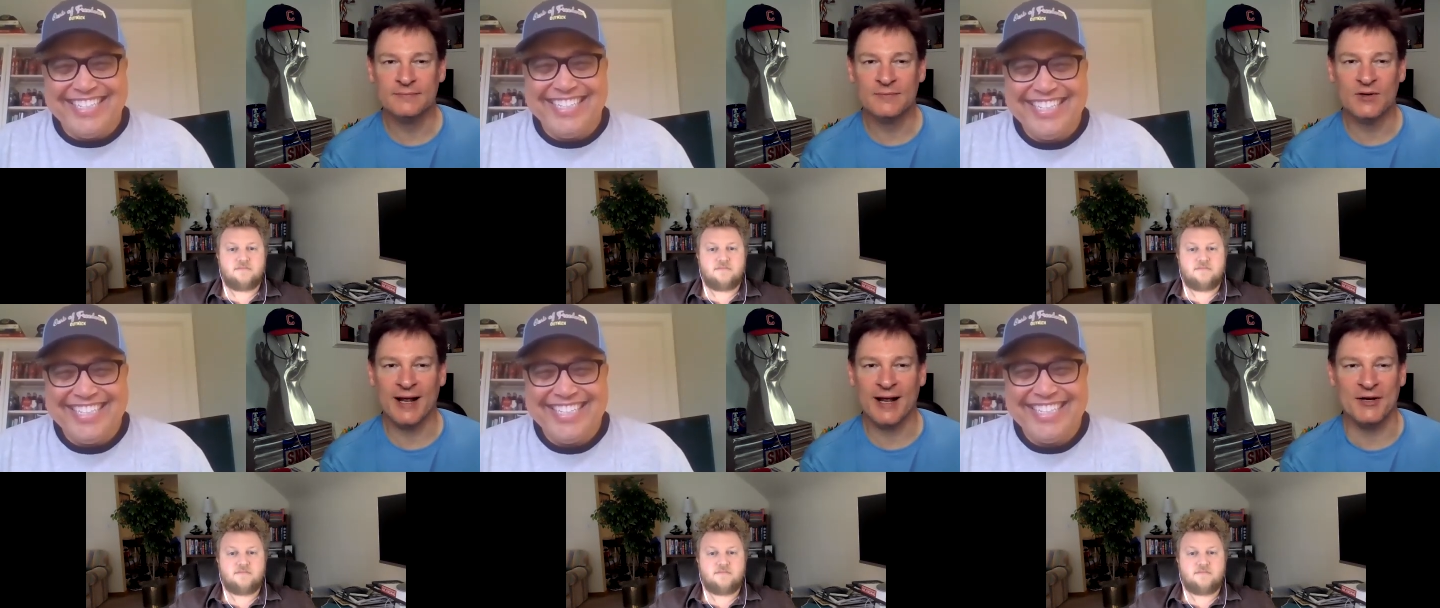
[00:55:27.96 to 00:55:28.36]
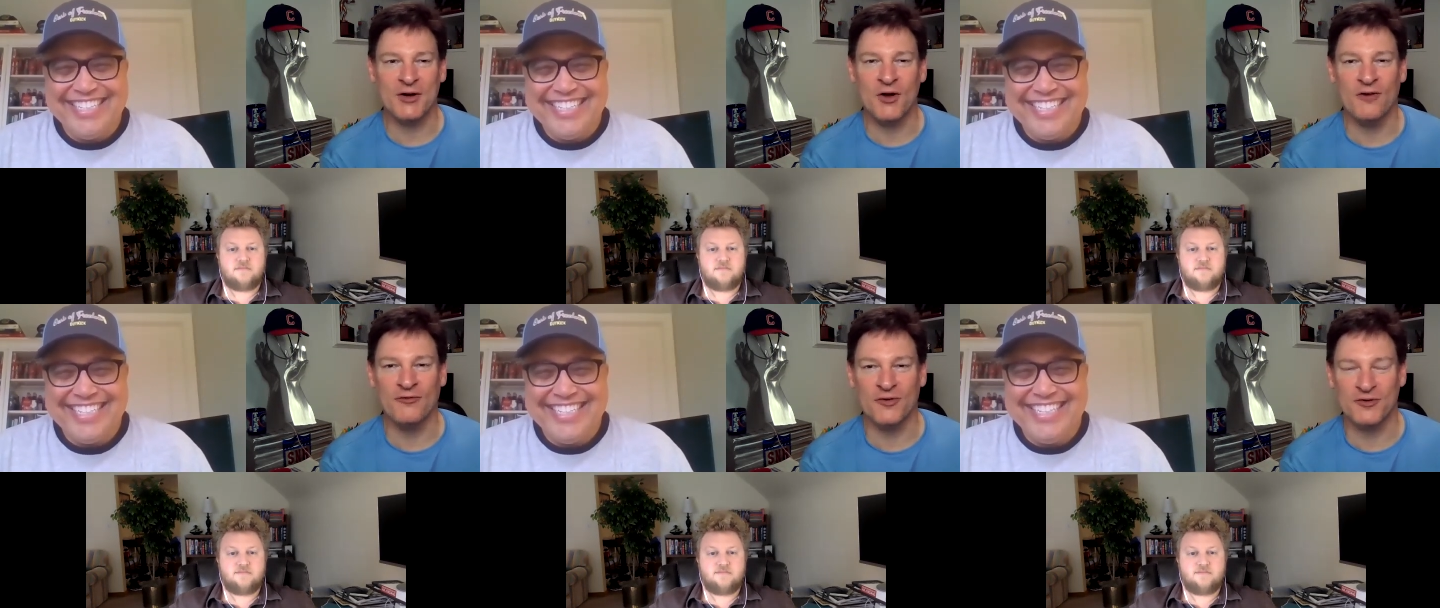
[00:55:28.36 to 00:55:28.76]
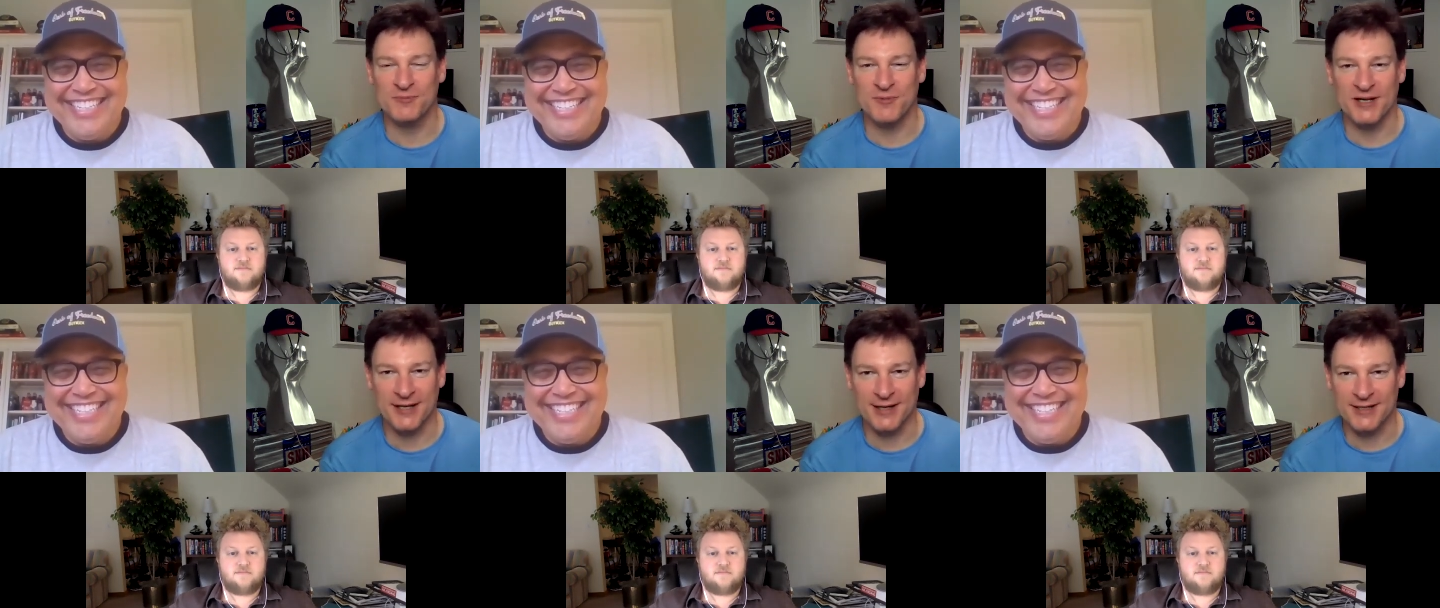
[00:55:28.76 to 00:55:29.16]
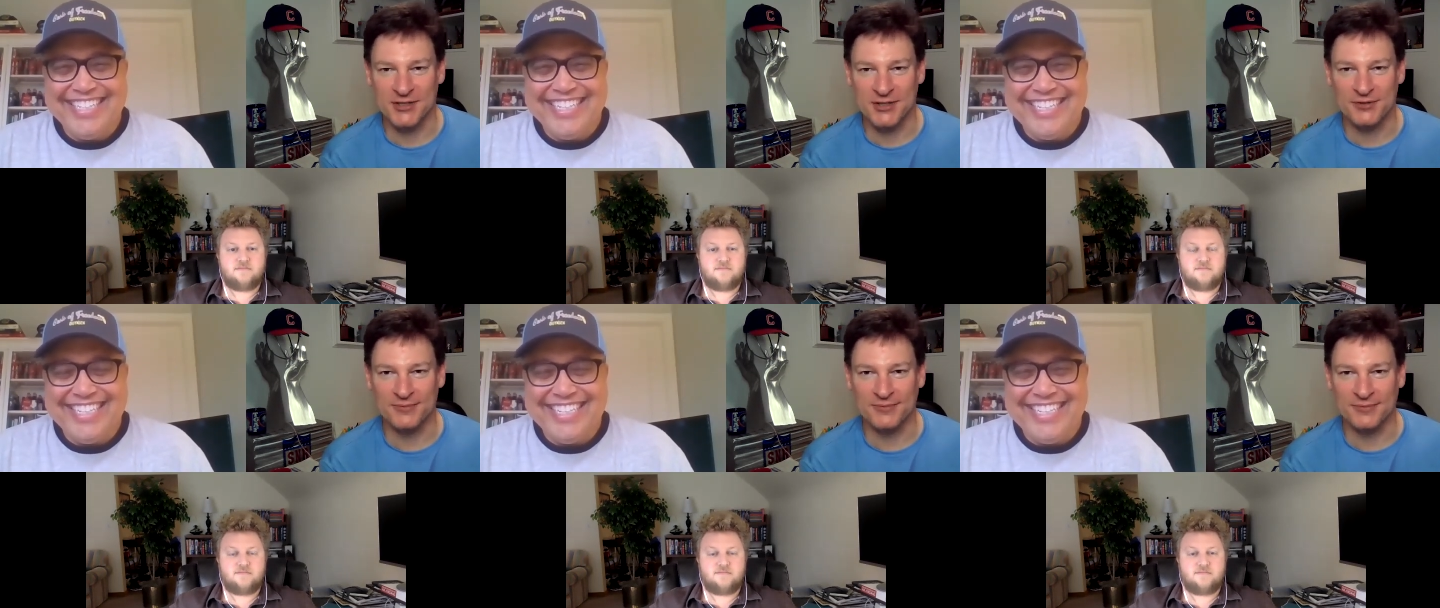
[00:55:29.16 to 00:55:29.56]
Speaker 1: But I didn't know if it was because
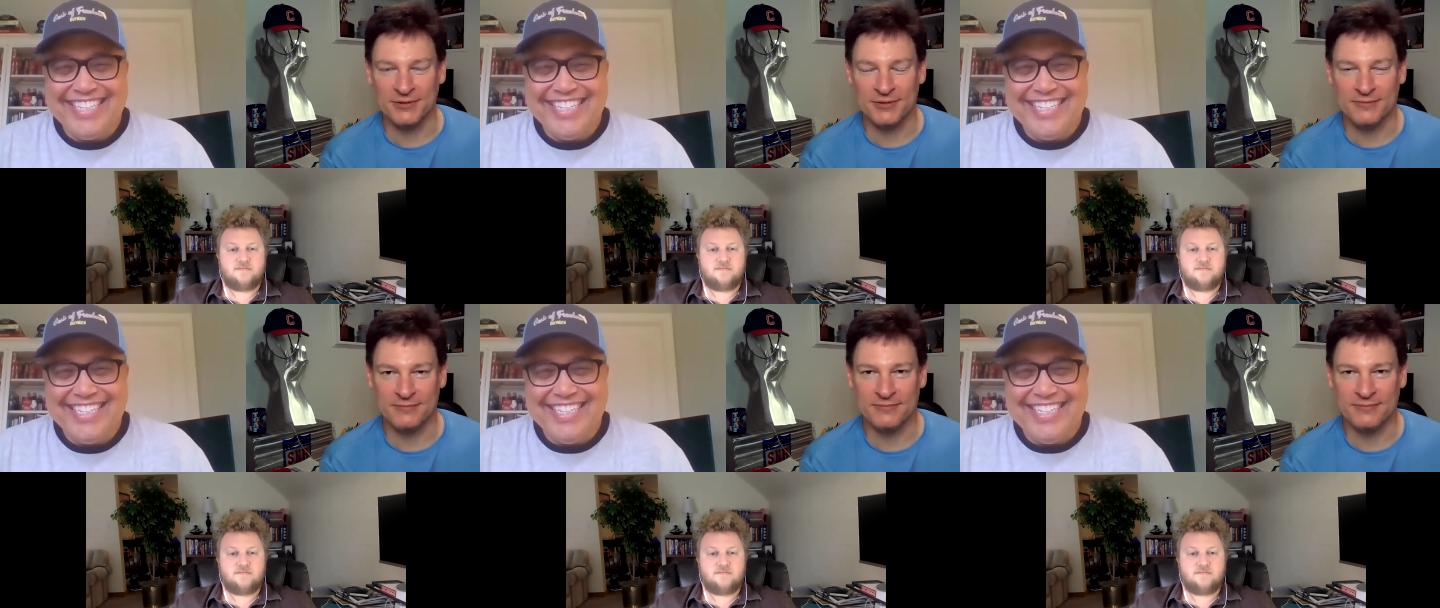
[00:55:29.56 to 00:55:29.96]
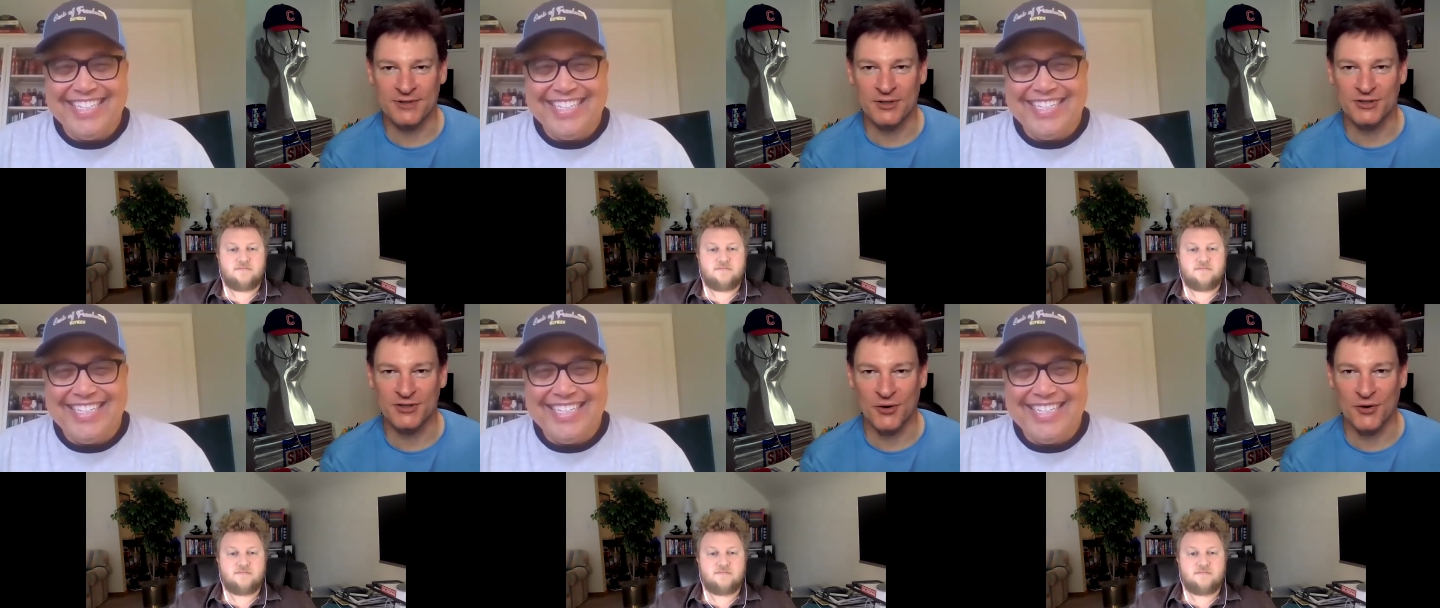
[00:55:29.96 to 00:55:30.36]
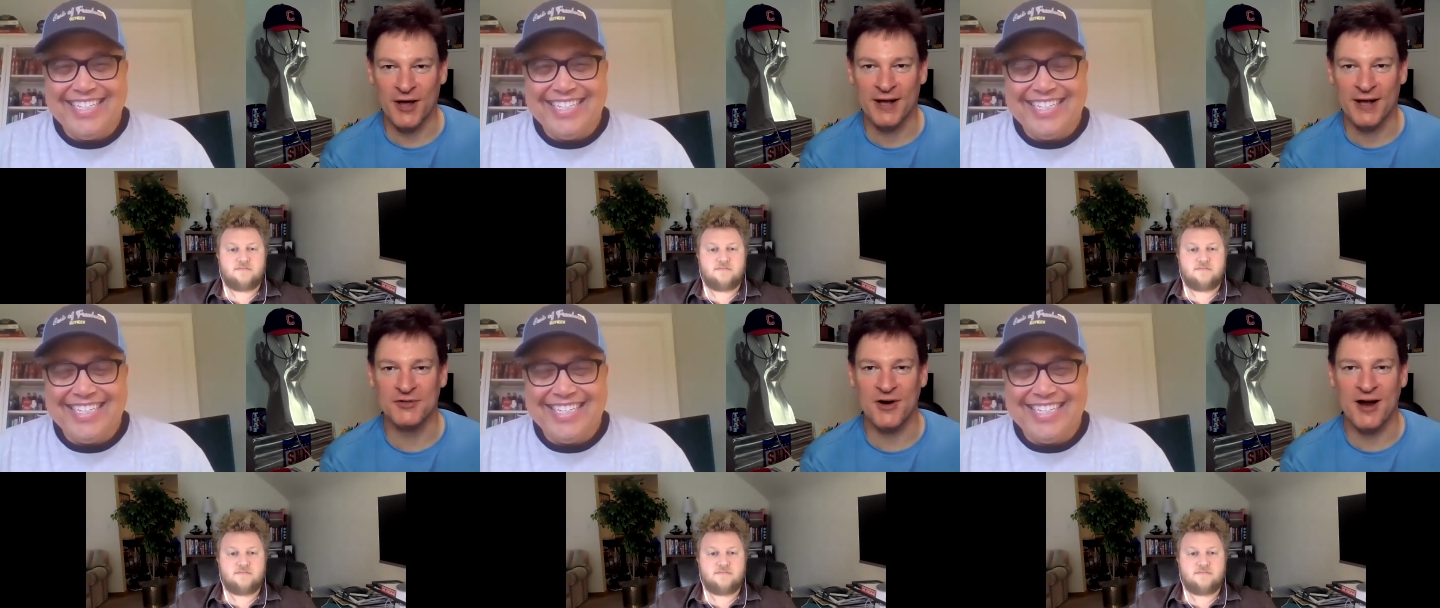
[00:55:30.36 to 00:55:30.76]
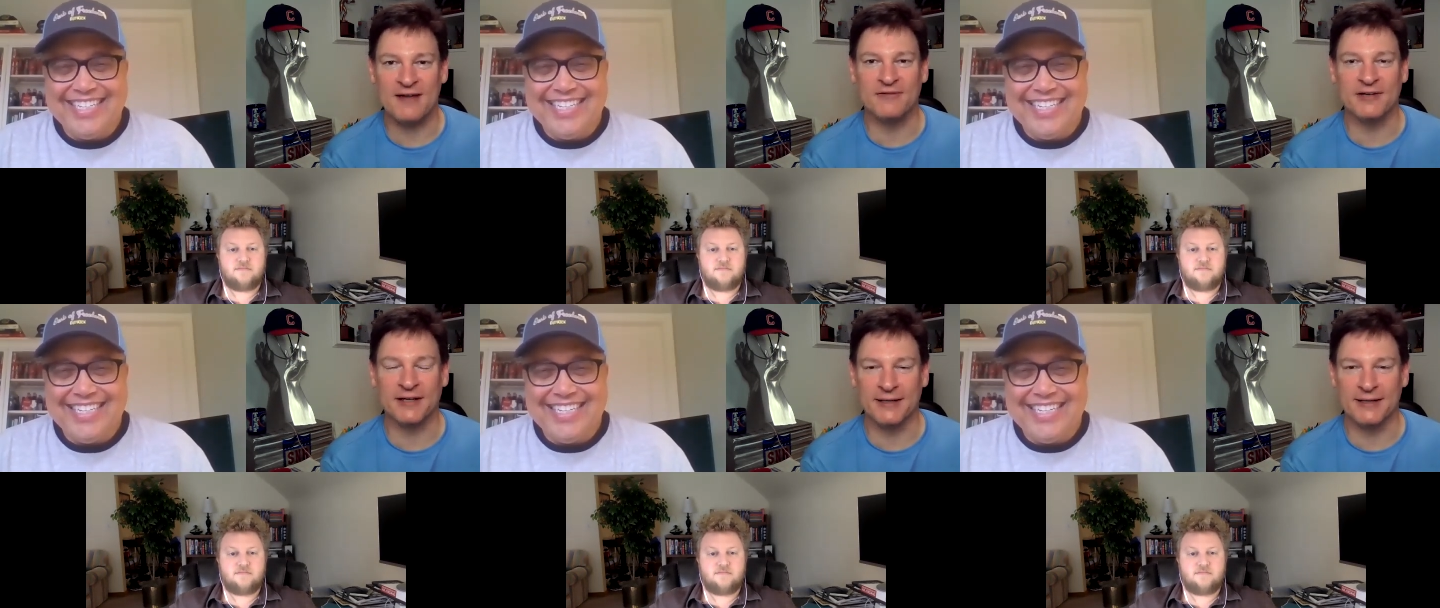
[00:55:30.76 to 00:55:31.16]
you you just don't know how to
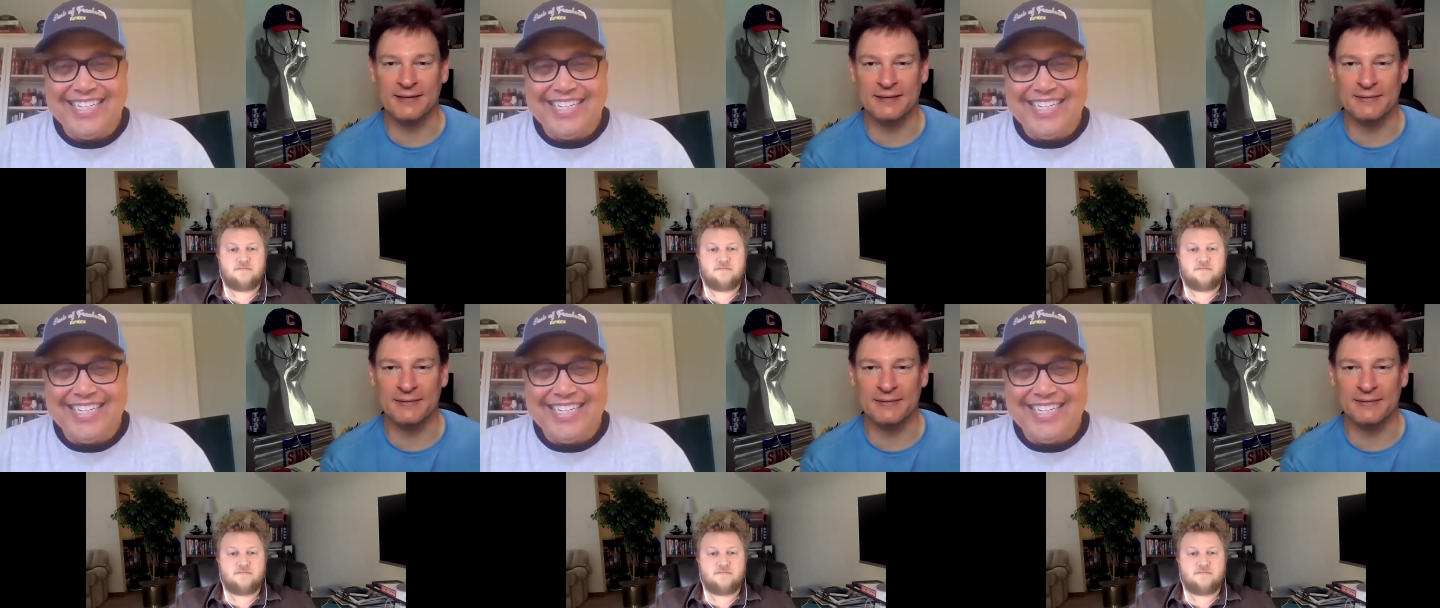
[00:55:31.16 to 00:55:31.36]
drive in it.